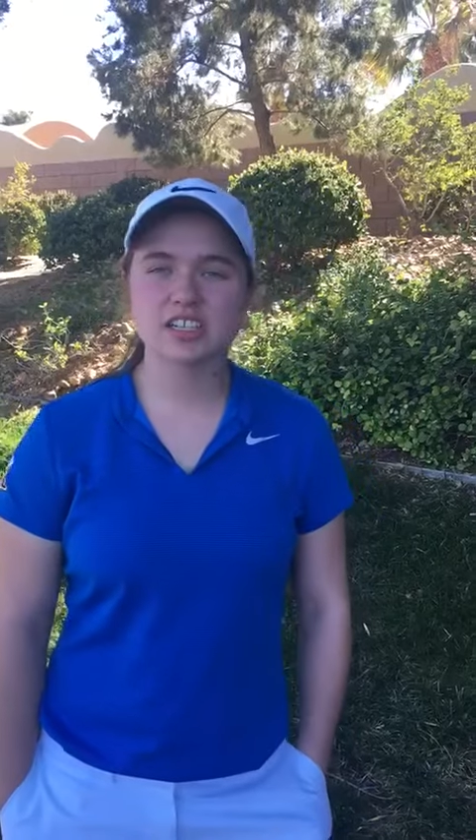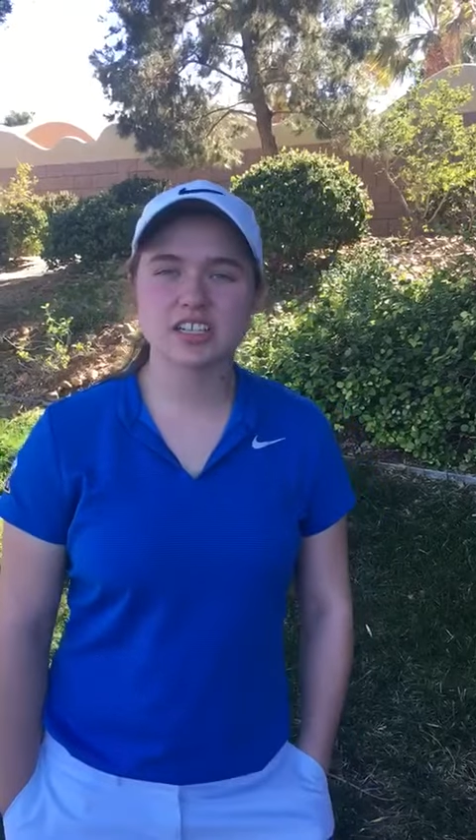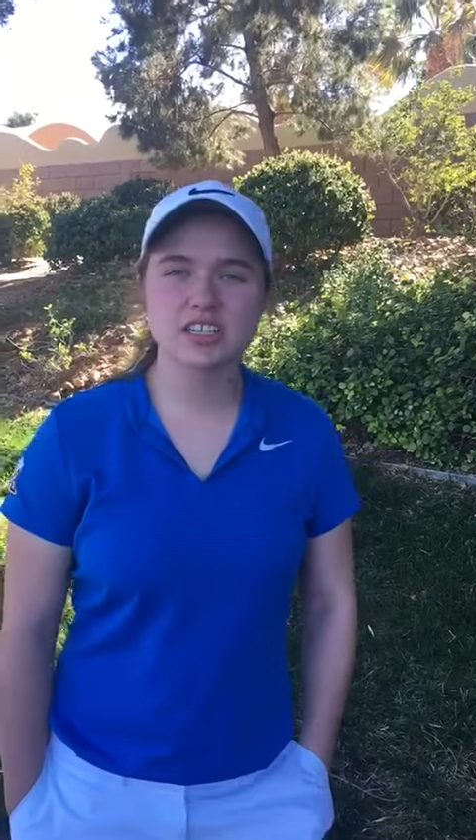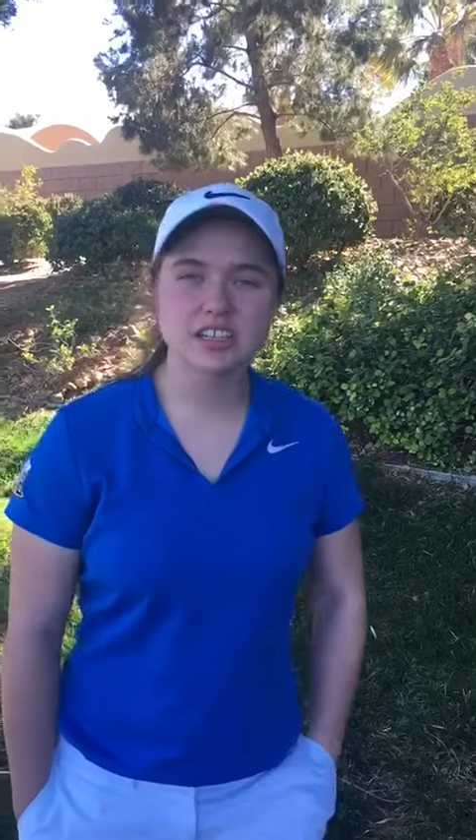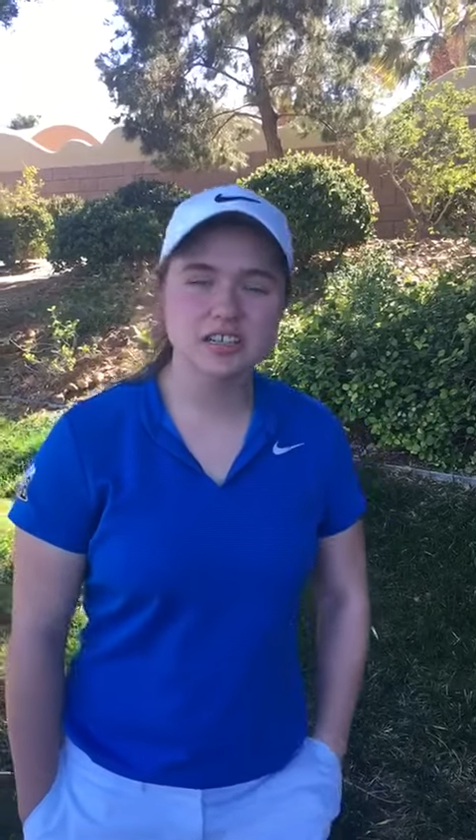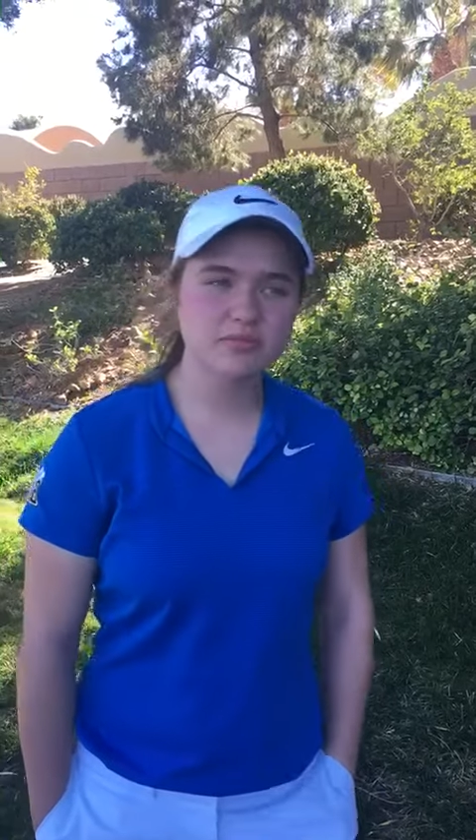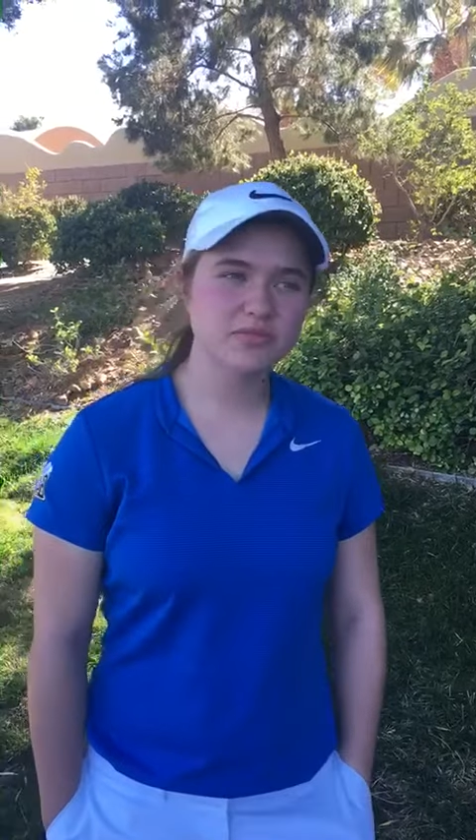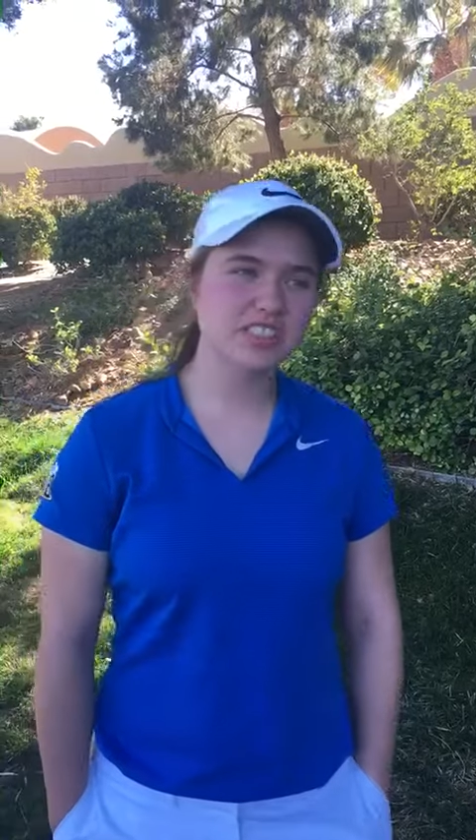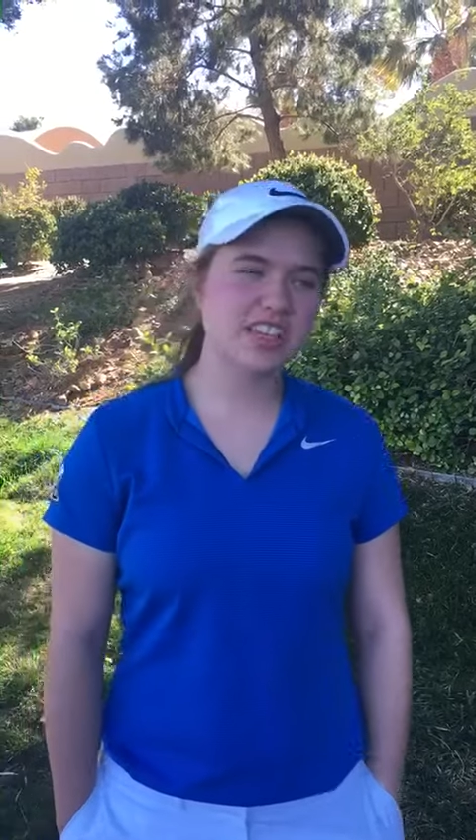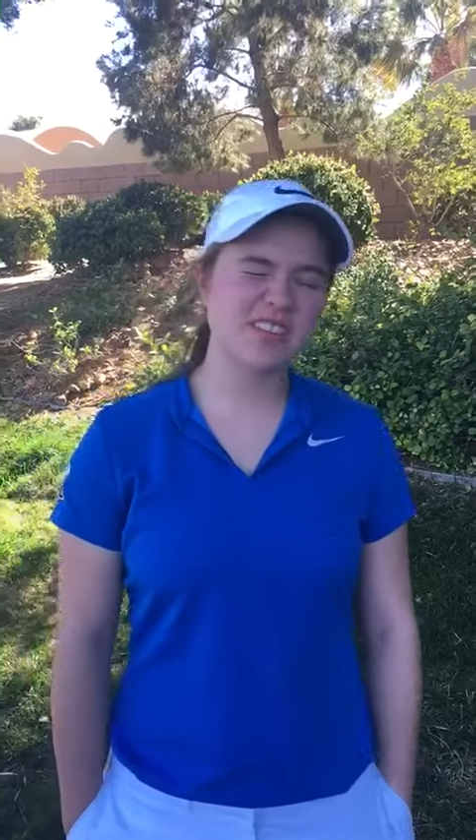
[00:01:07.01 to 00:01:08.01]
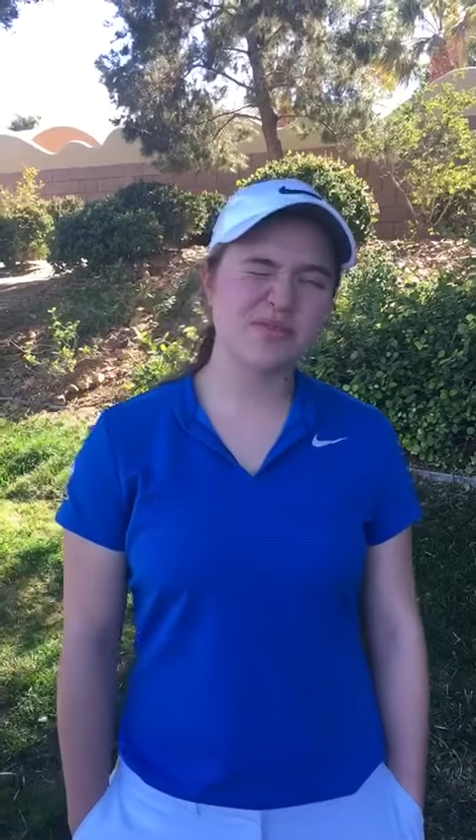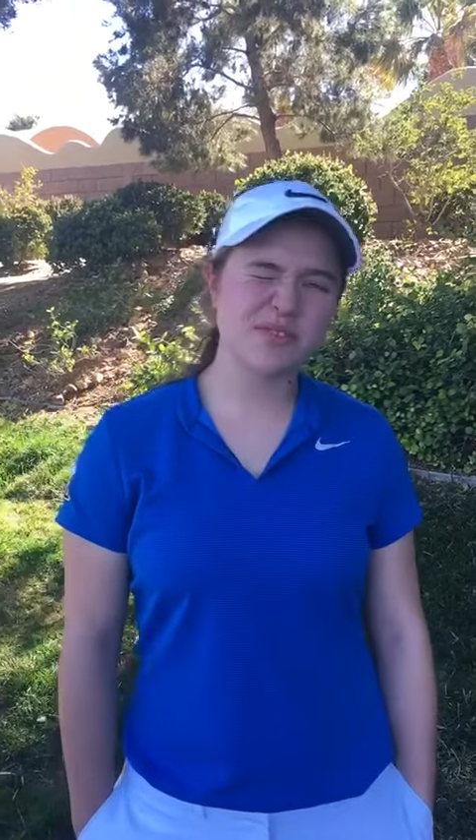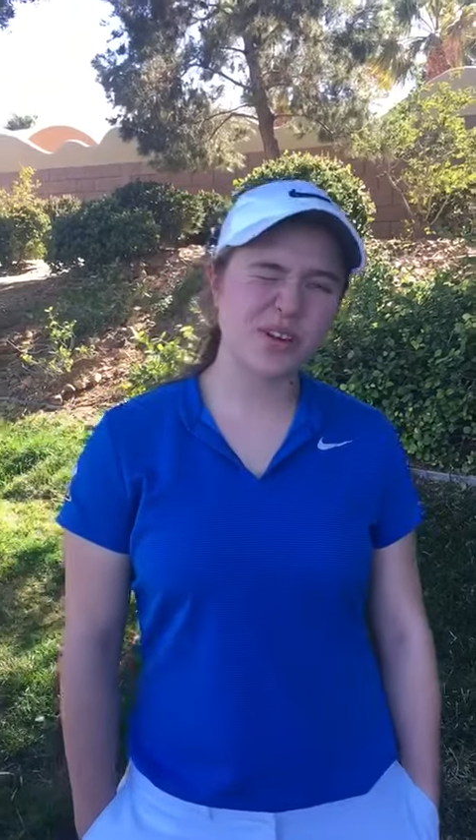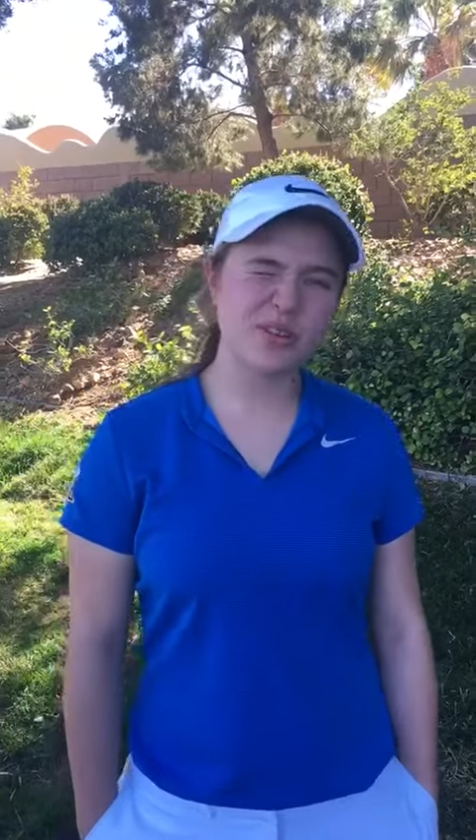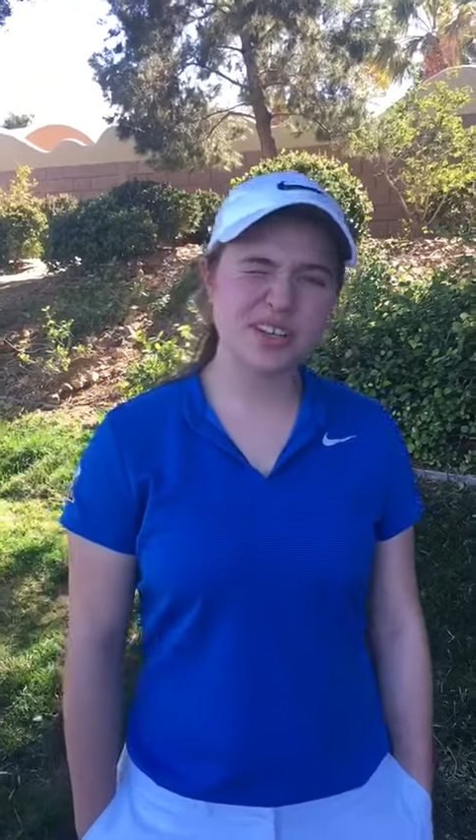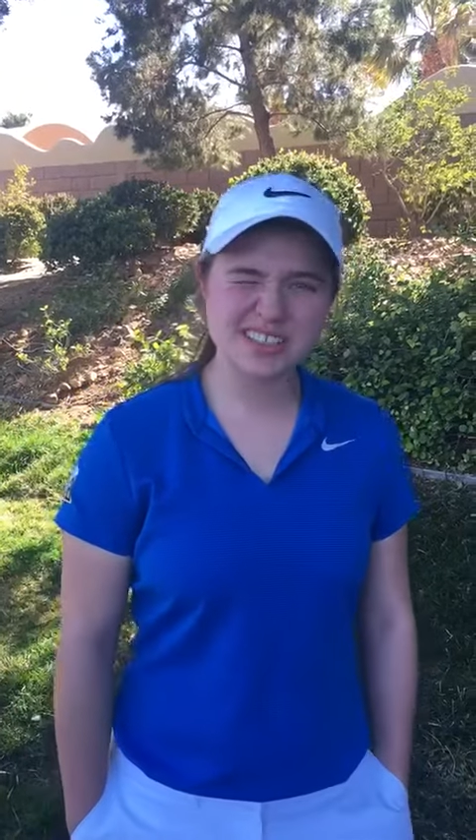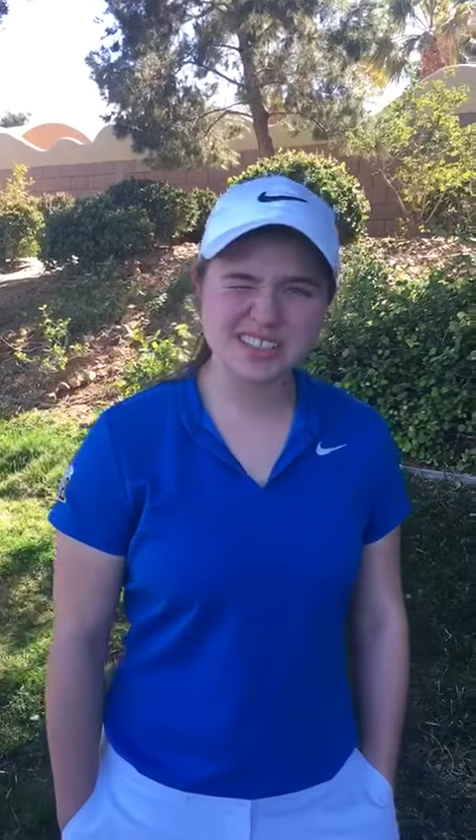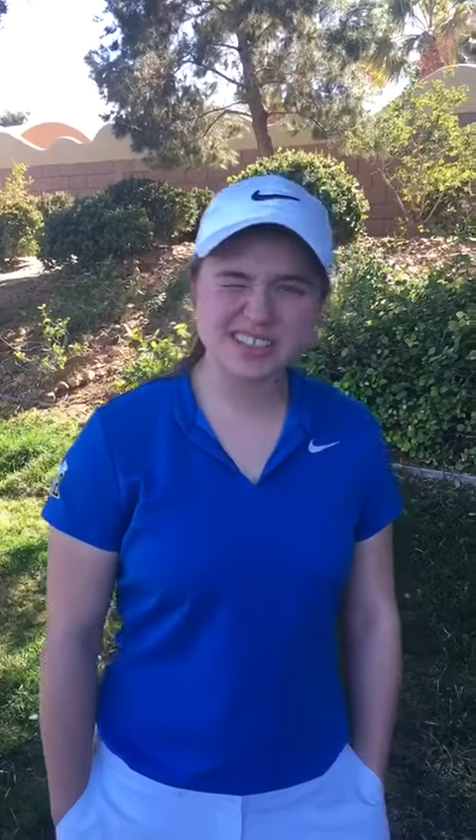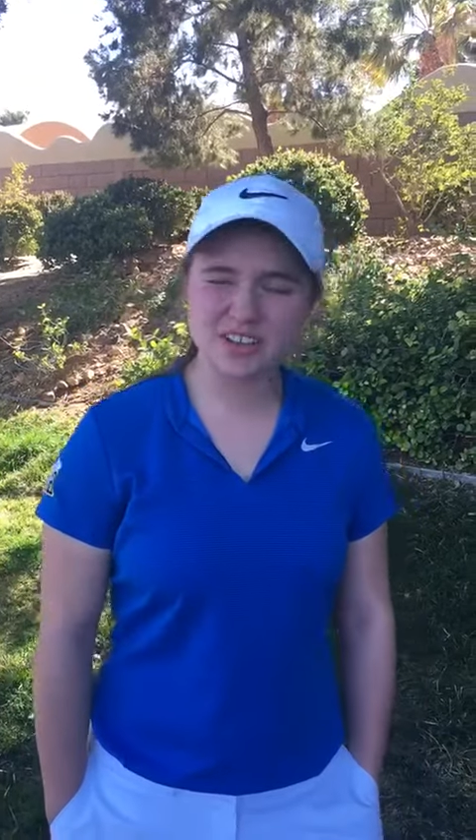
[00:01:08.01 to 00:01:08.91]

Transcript: to stay focused,